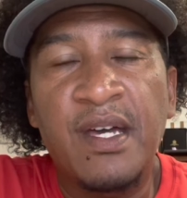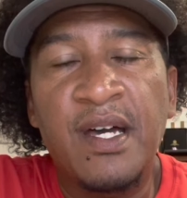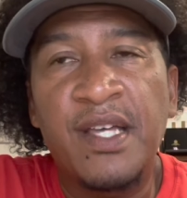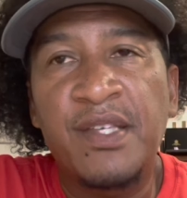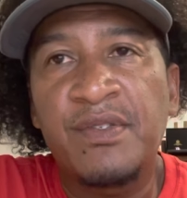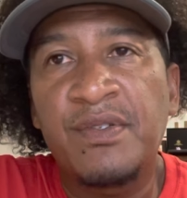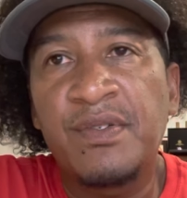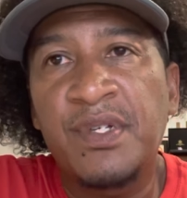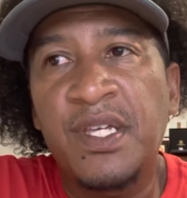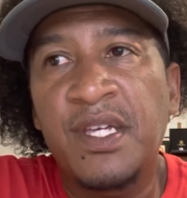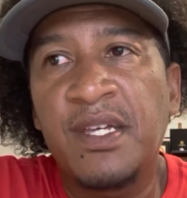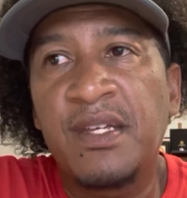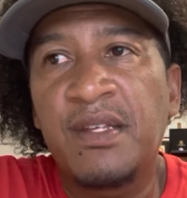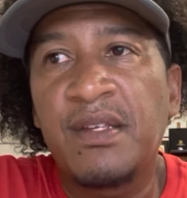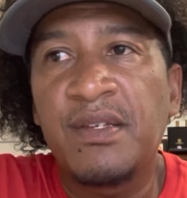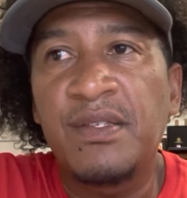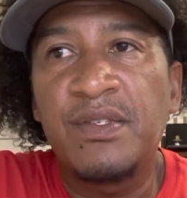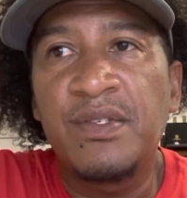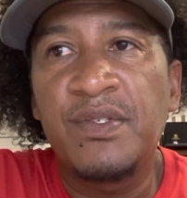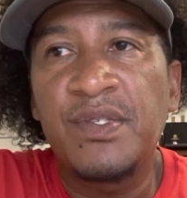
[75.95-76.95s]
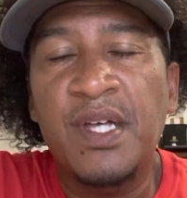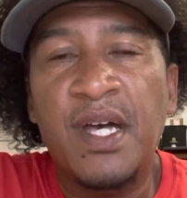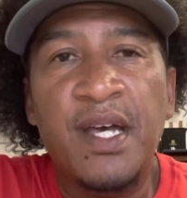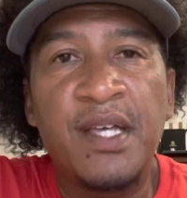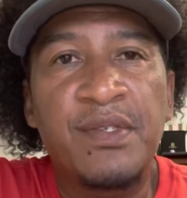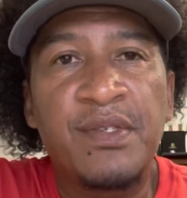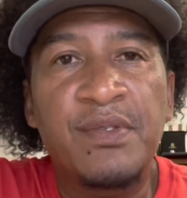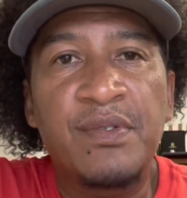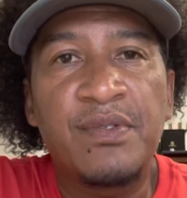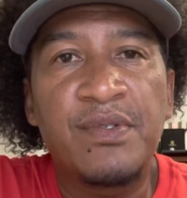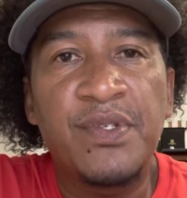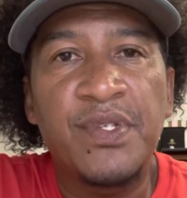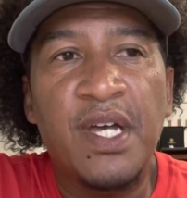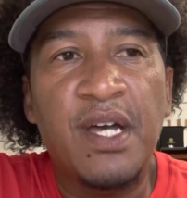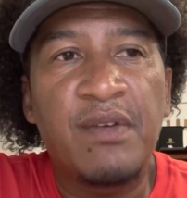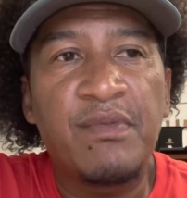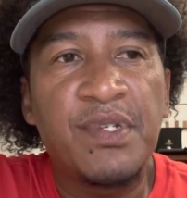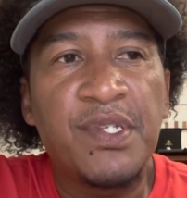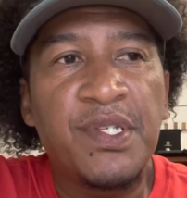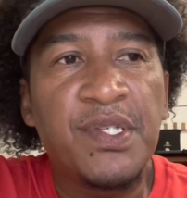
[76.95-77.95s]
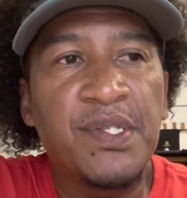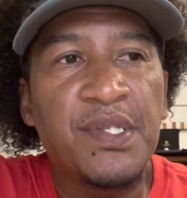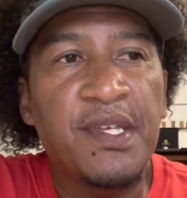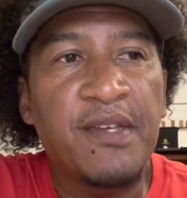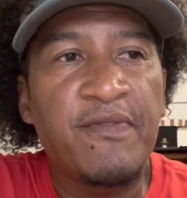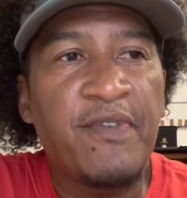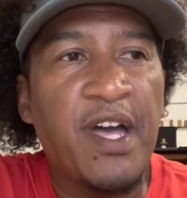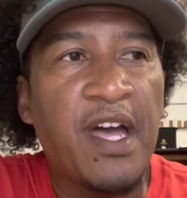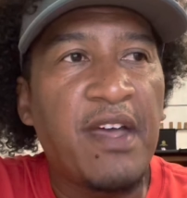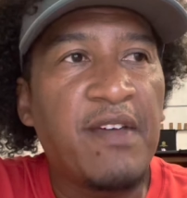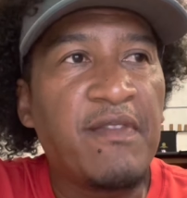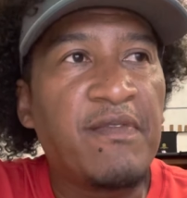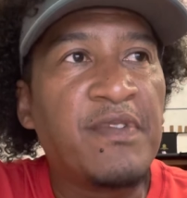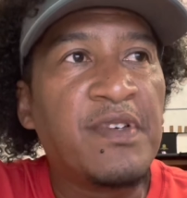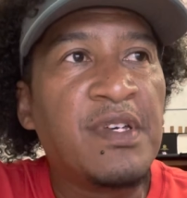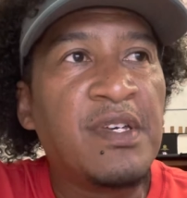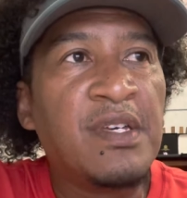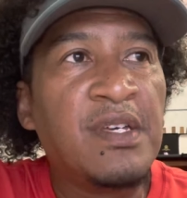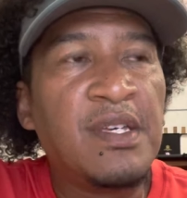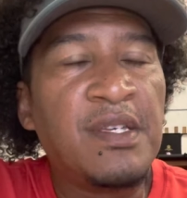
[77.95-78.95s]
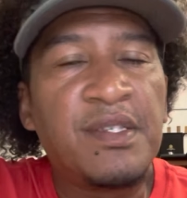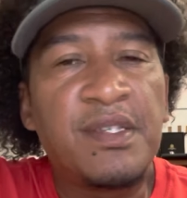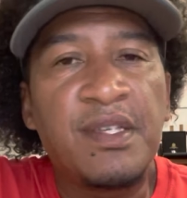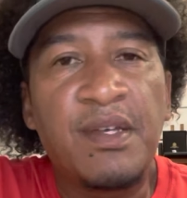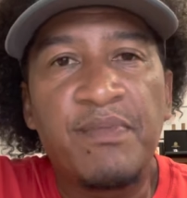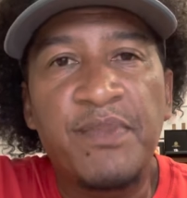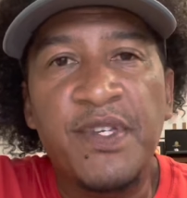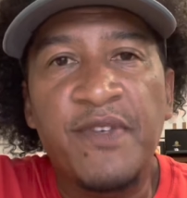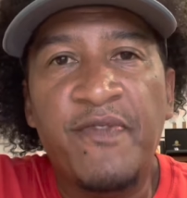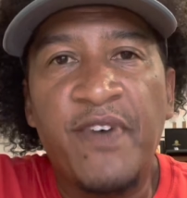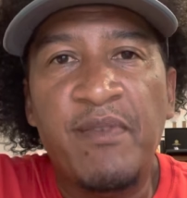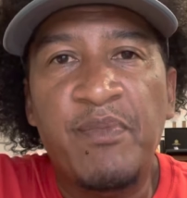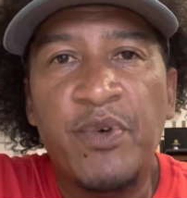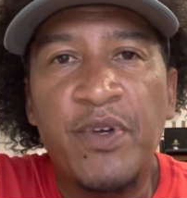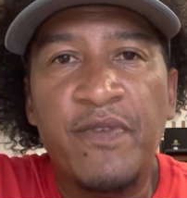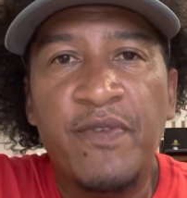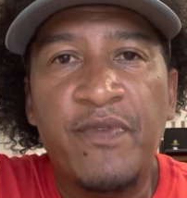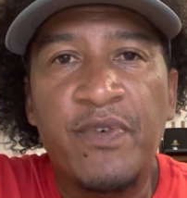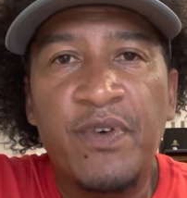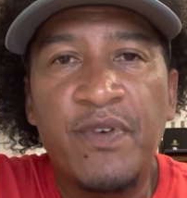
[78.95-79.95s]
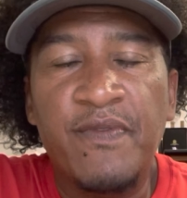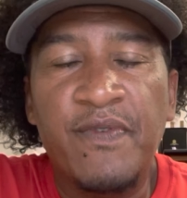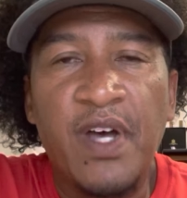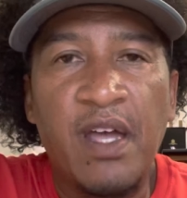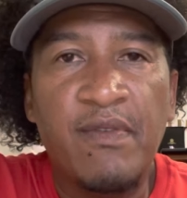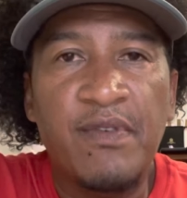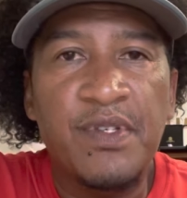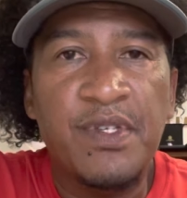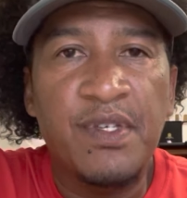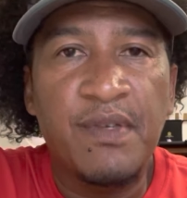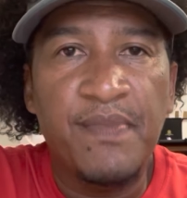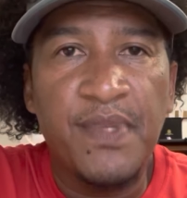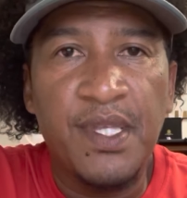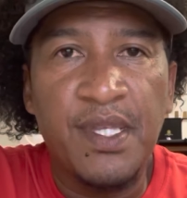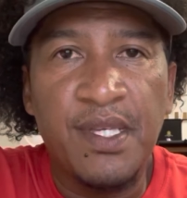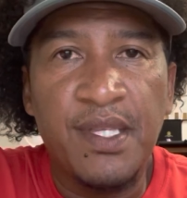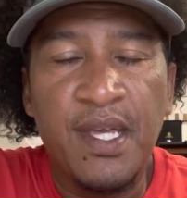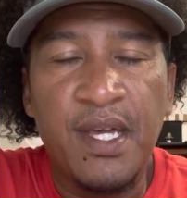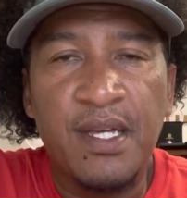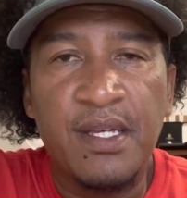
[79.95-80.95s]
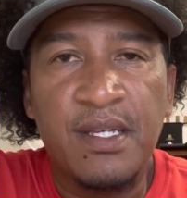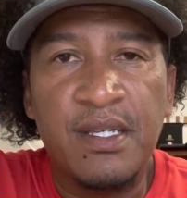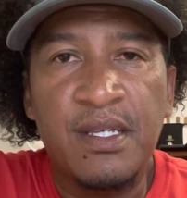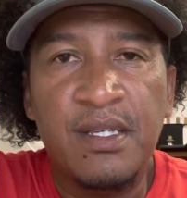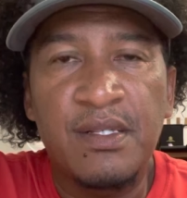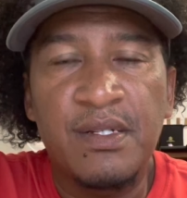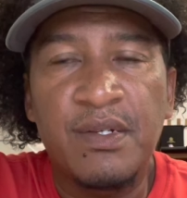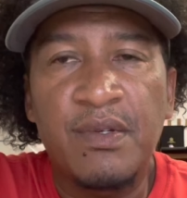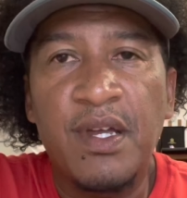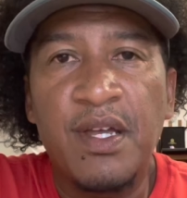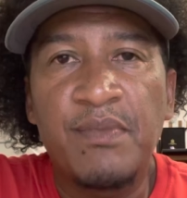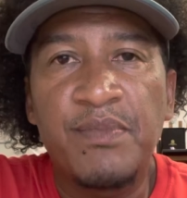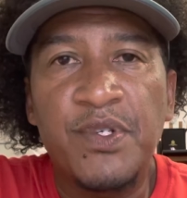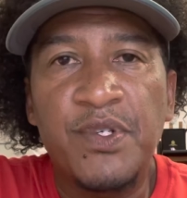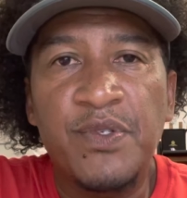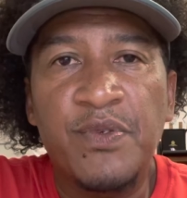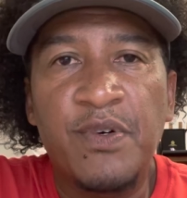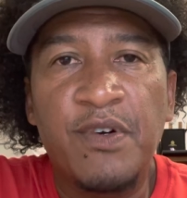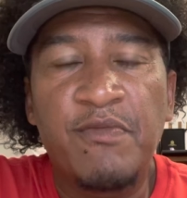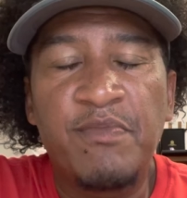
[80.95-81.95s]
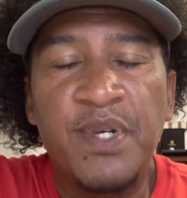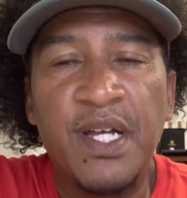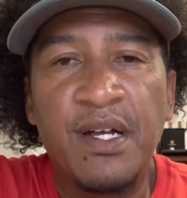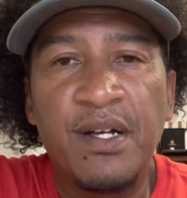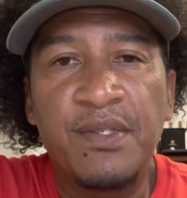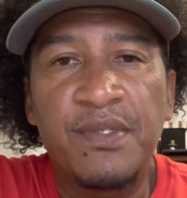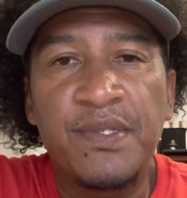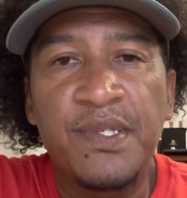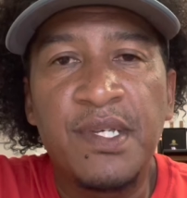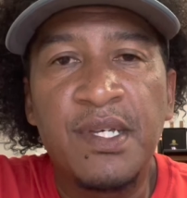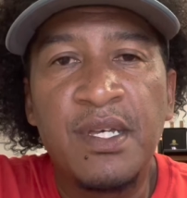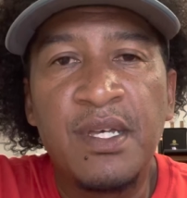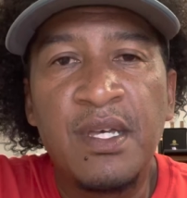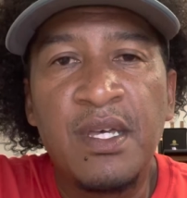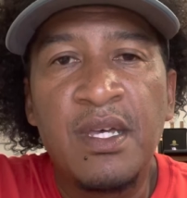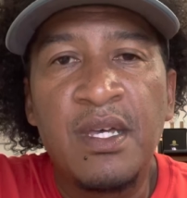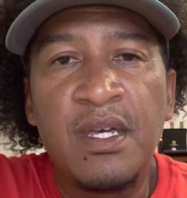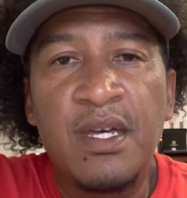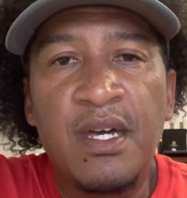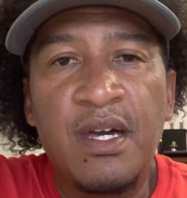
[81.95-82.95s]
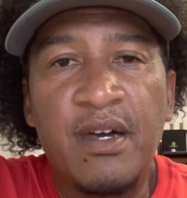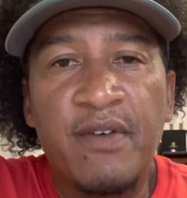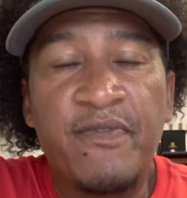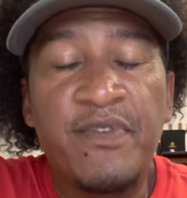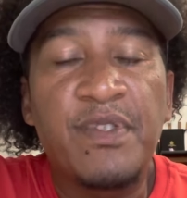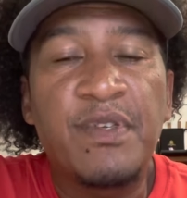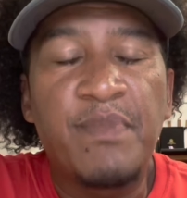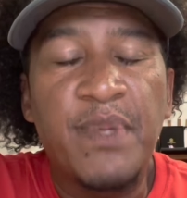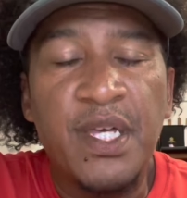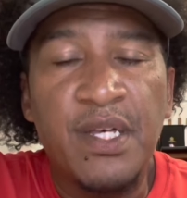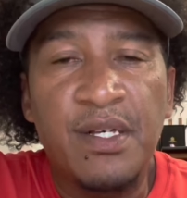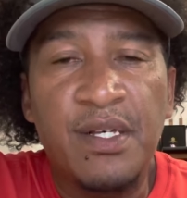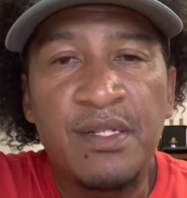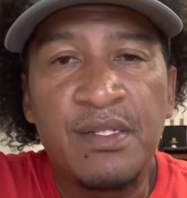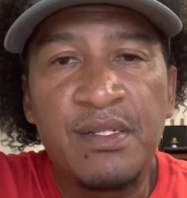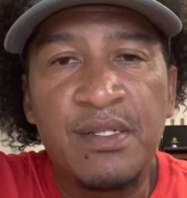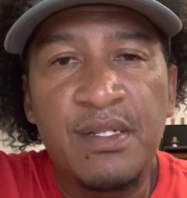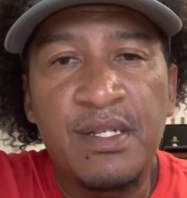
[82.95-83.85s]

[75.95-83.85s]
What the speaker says: High school kid, I'd use the high school shot, which is like 5.45 or something like that kilograms, or 12 pounds for the male.